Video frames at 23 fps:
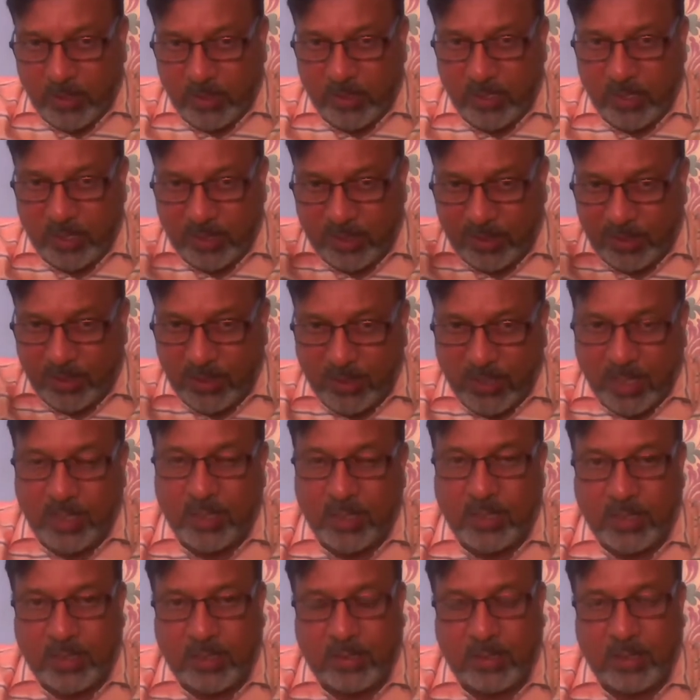There is a
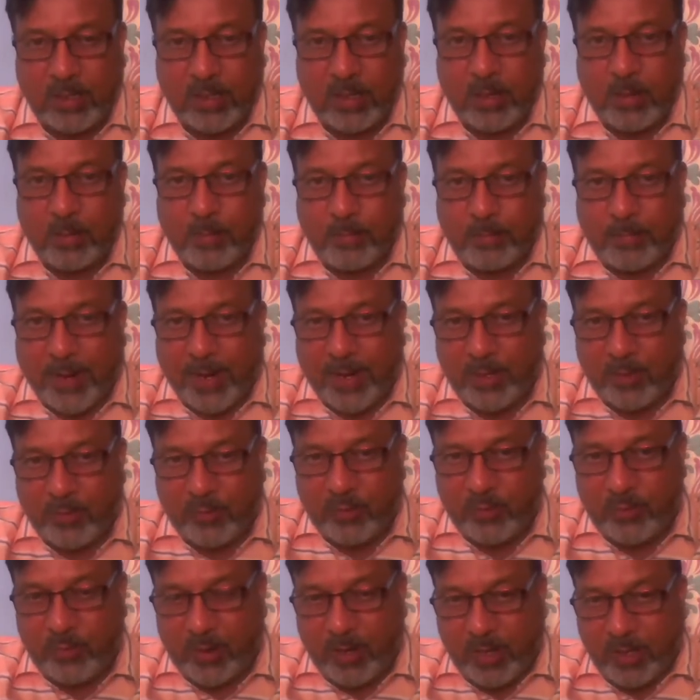center part
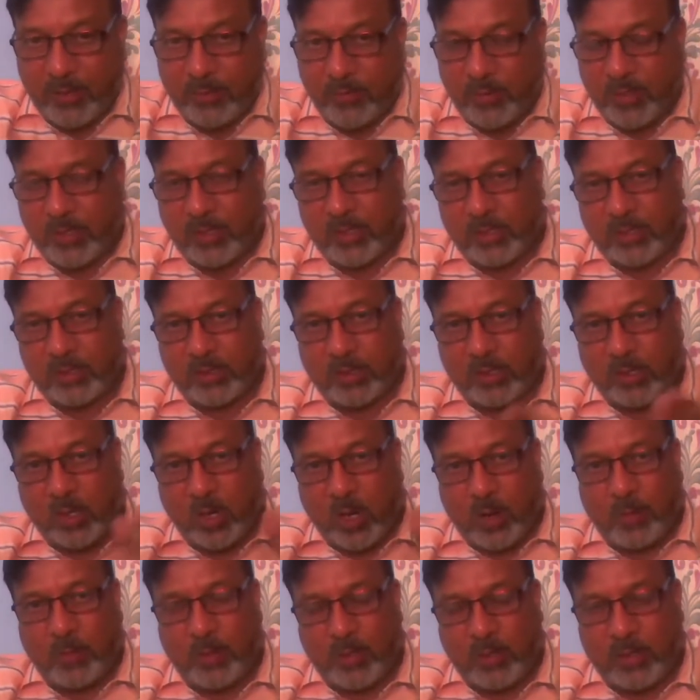of the village where it is a
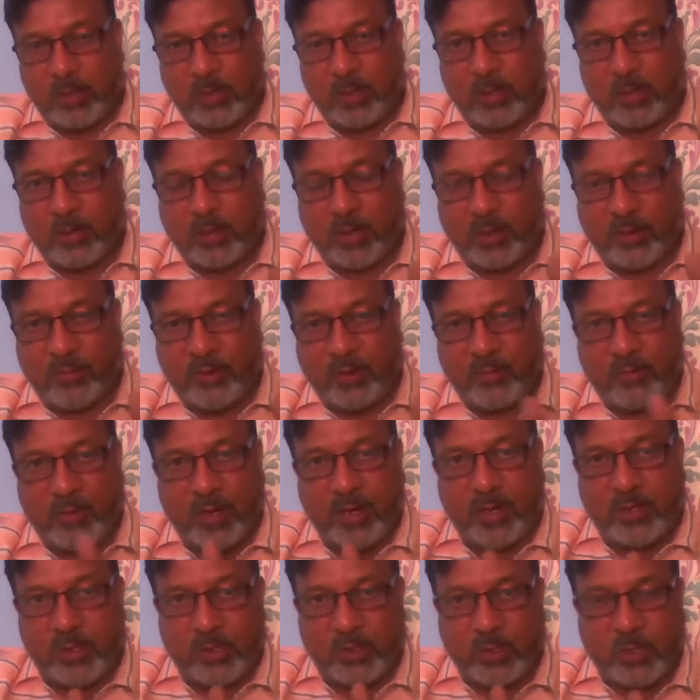common. Every
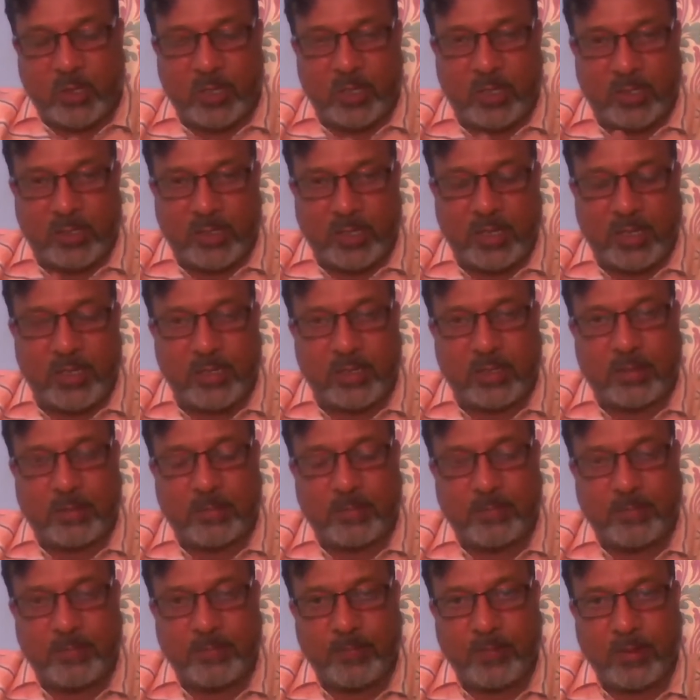village has got a center,
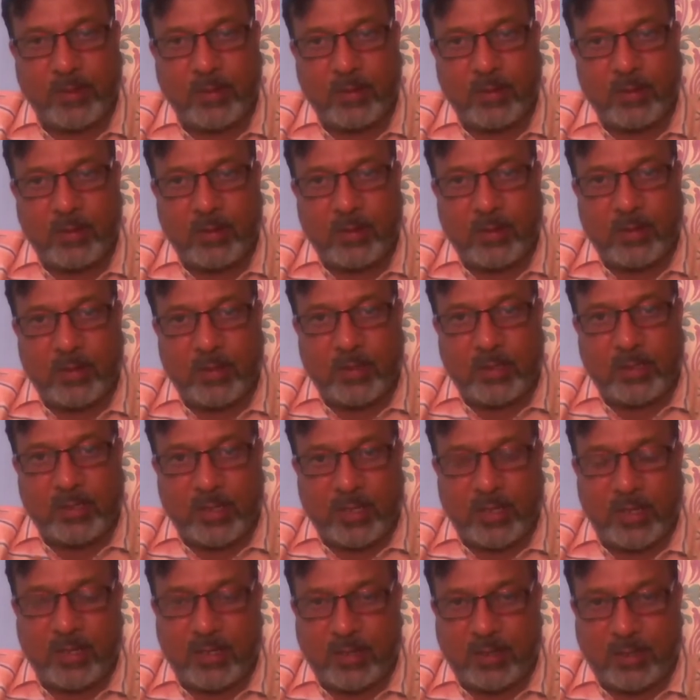a
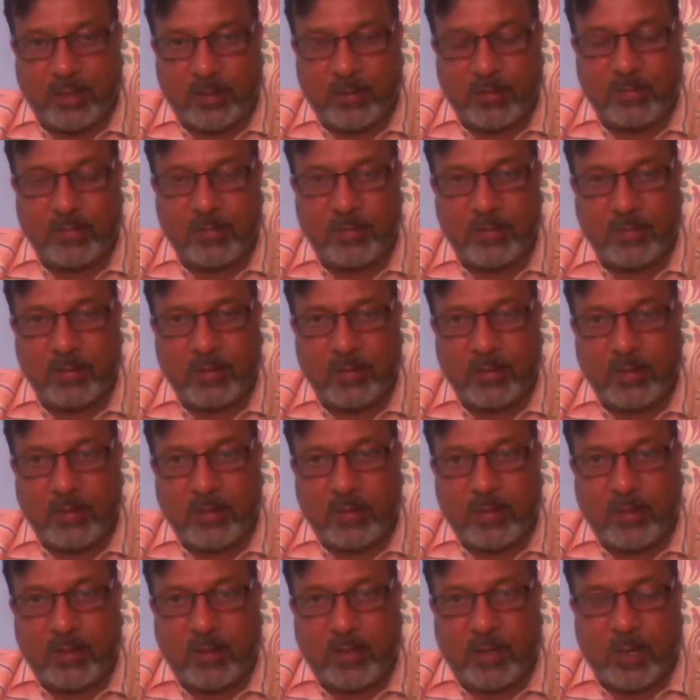circle,
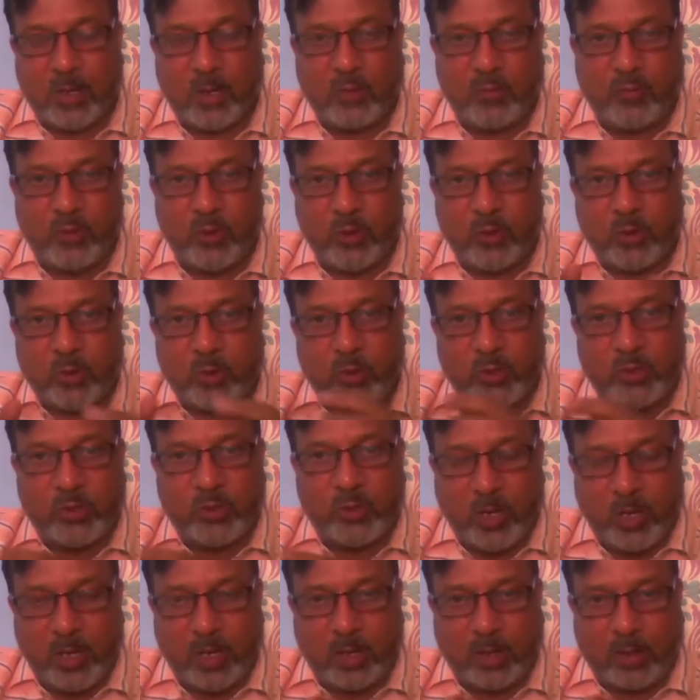all four roads
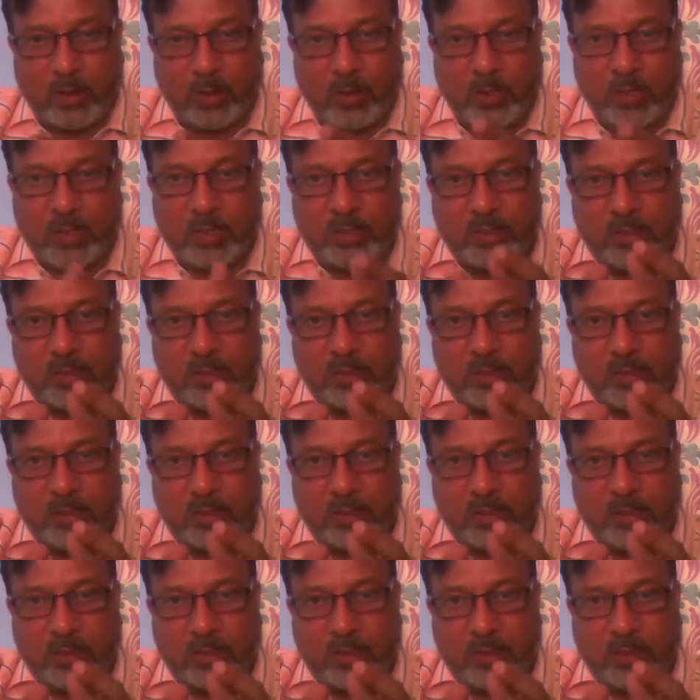joining, or